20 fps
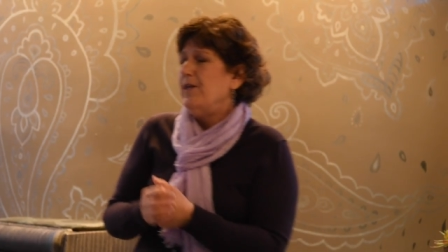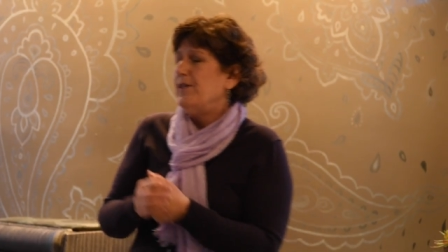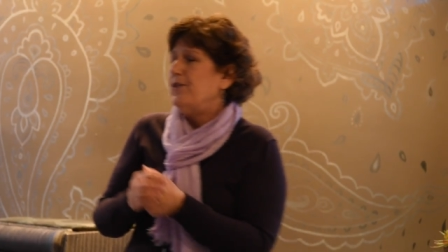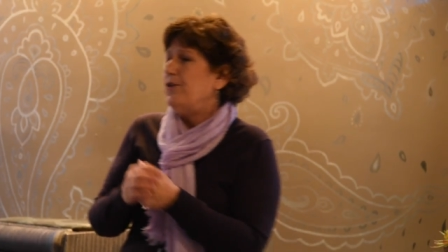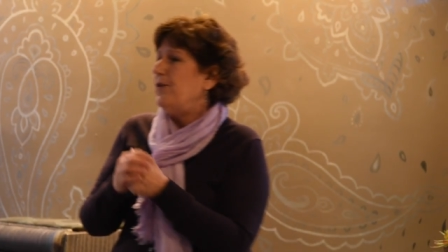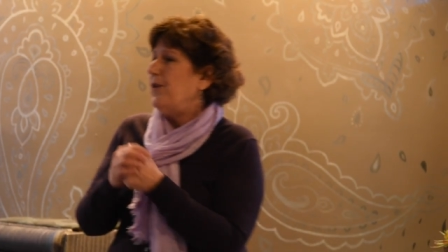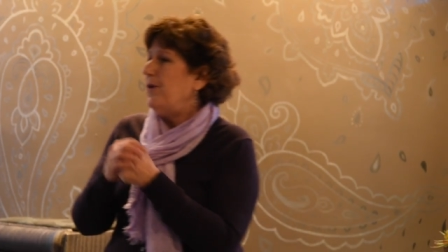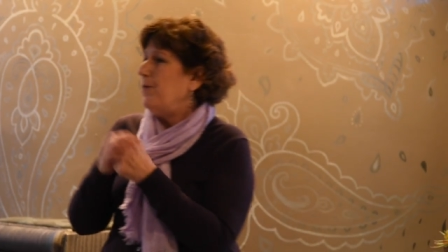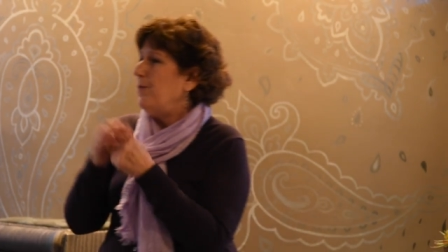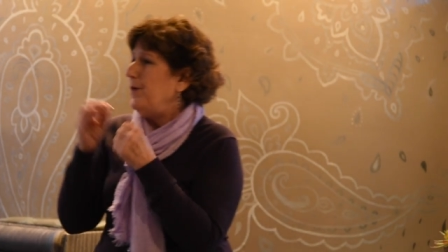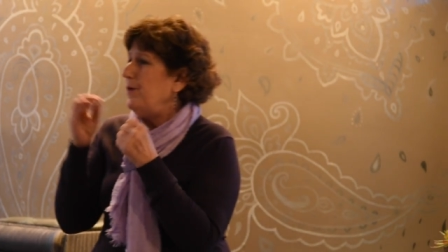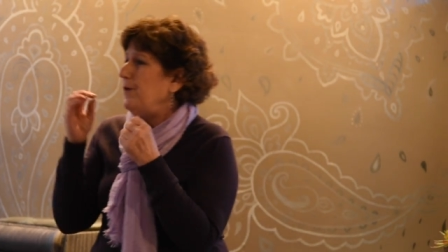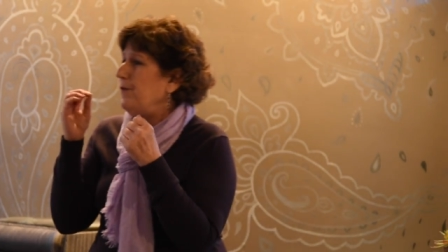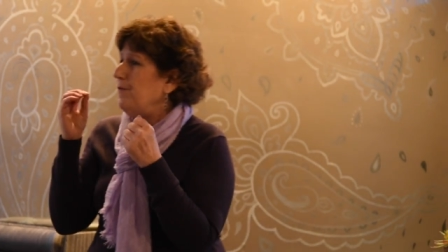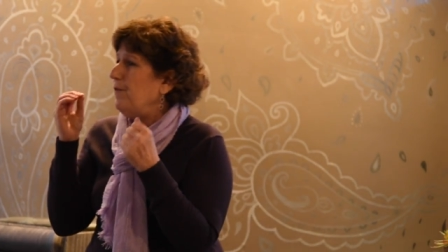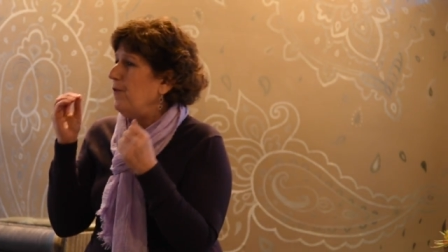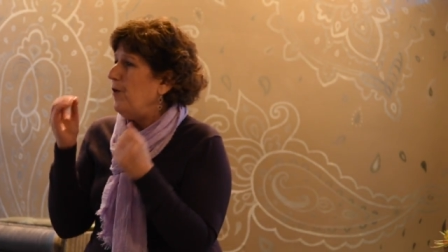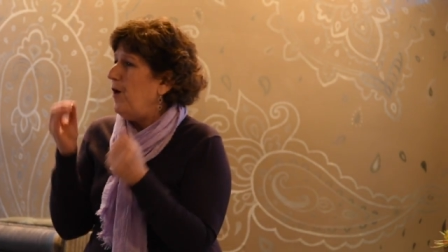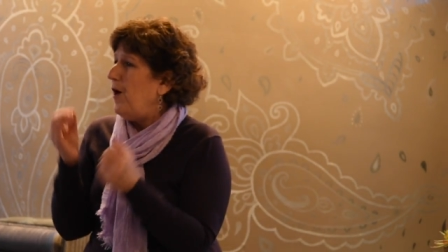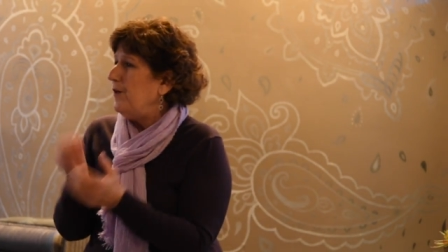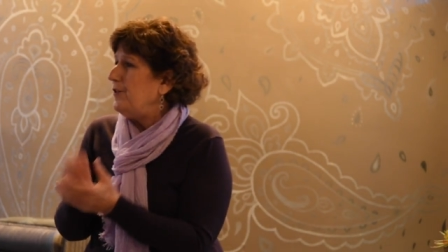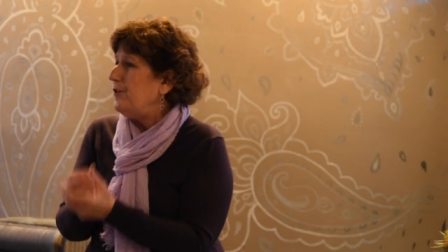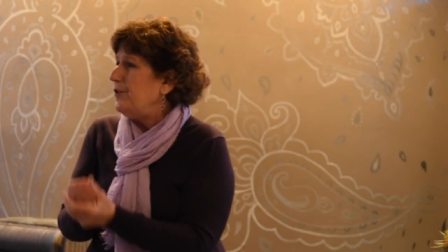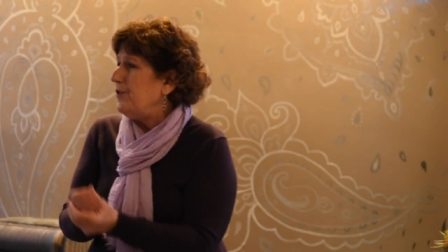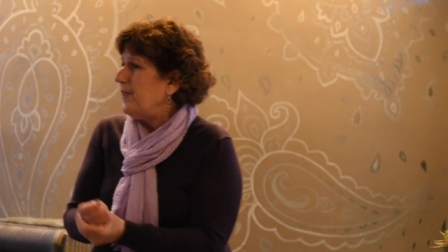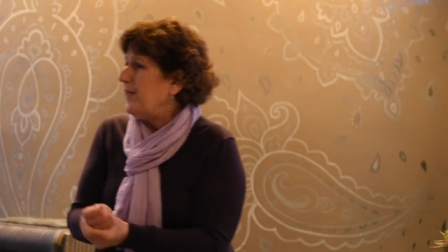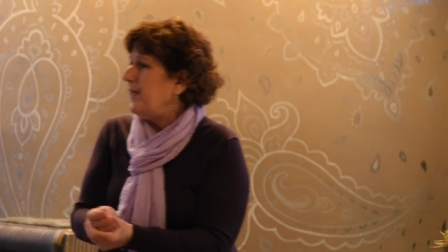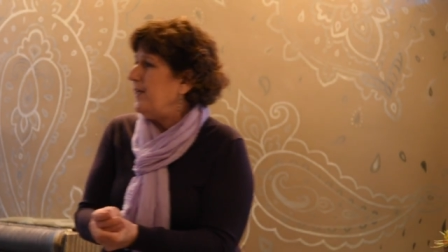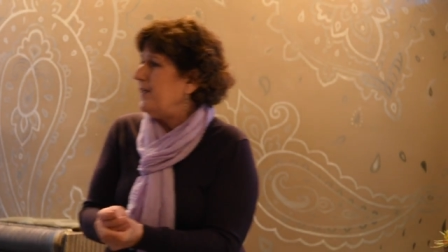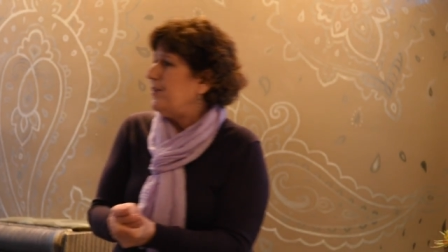so that when you've
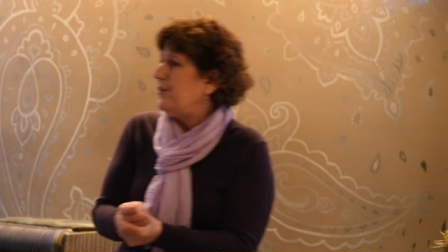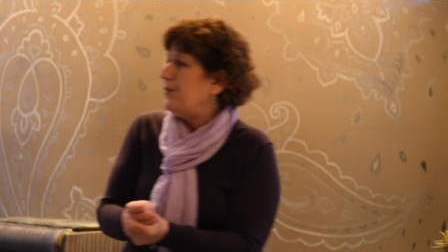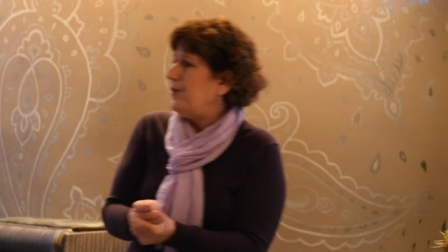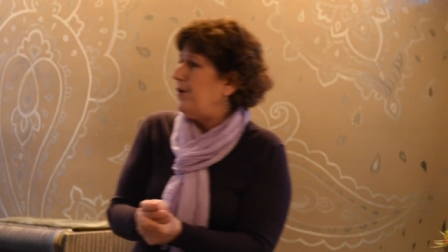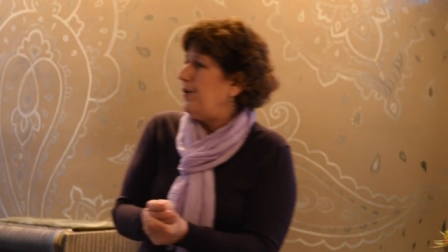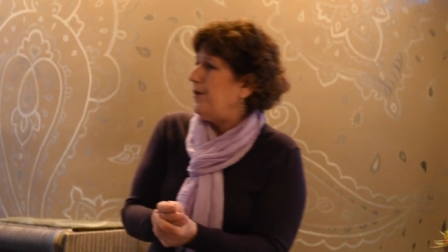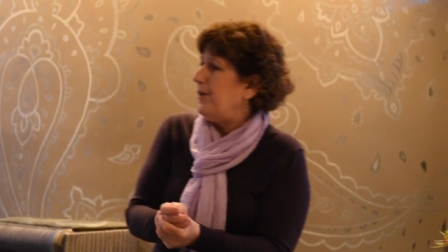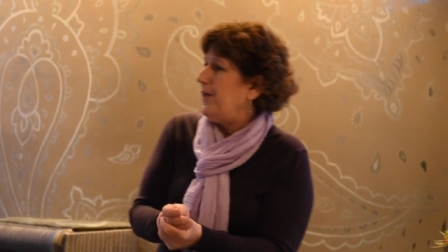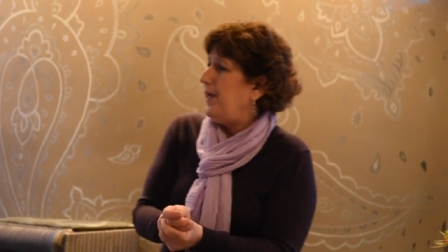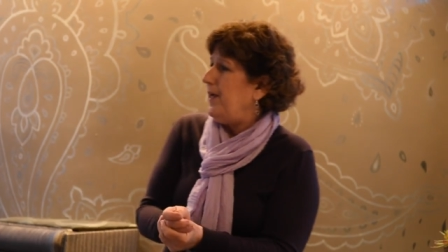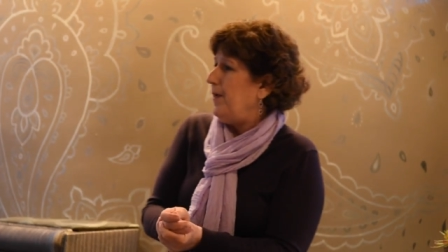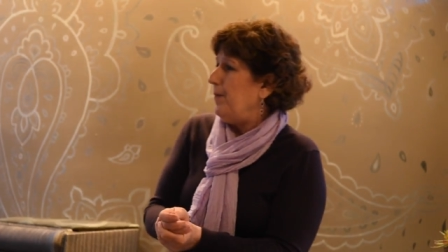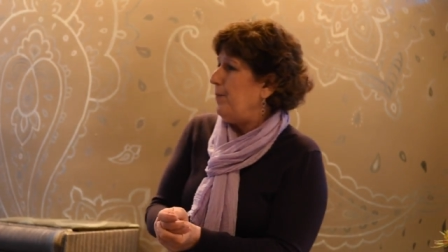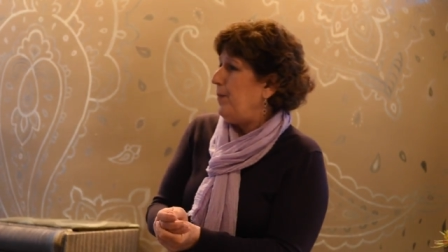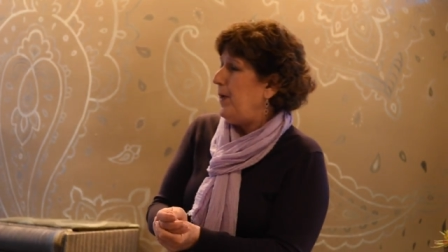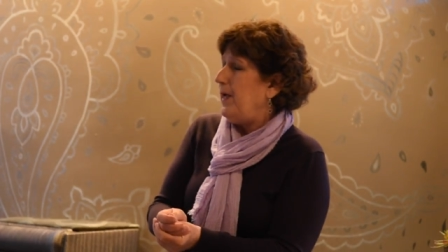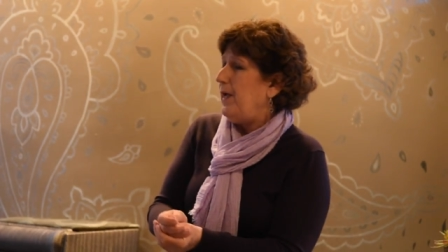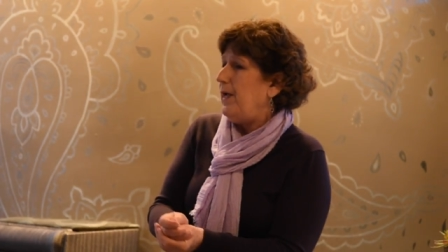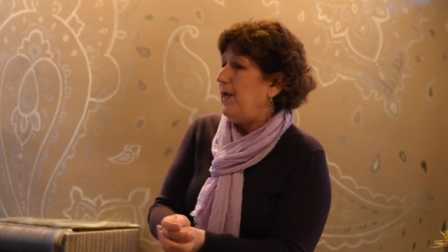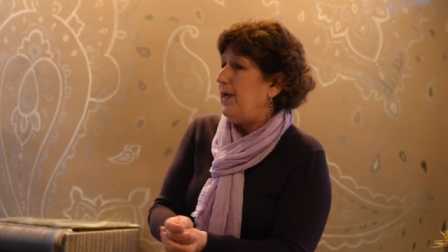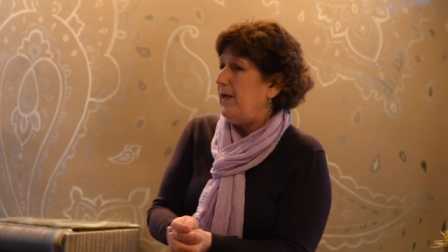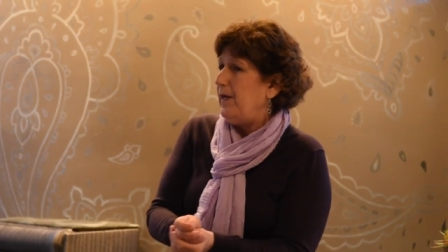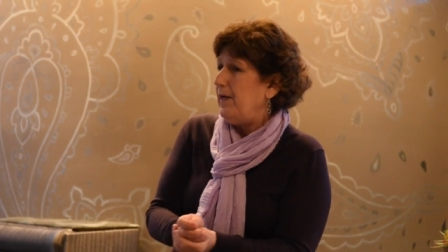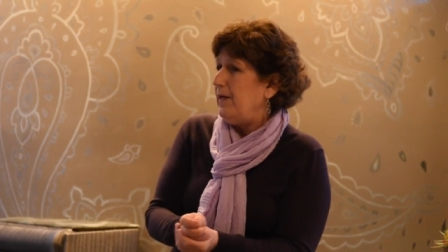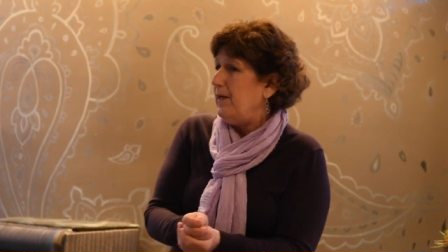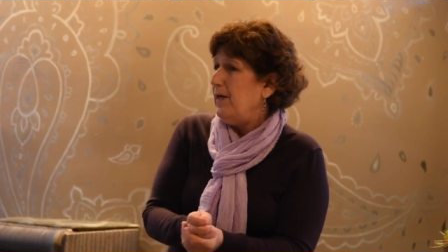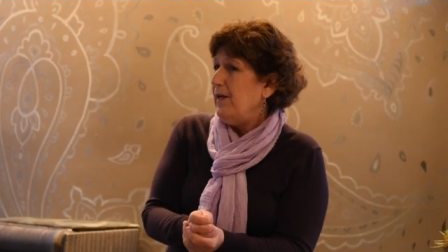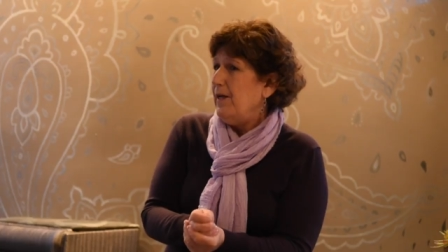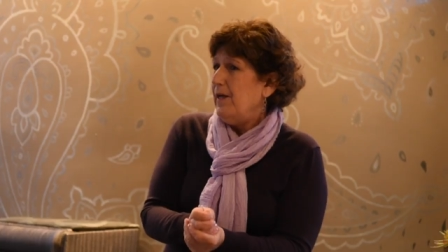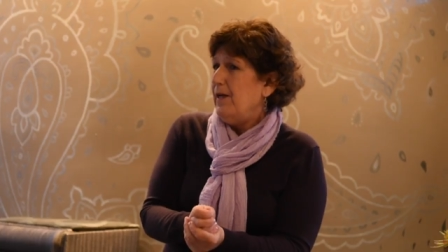launched the Kickstarter
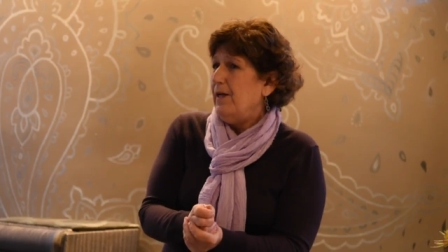campaign,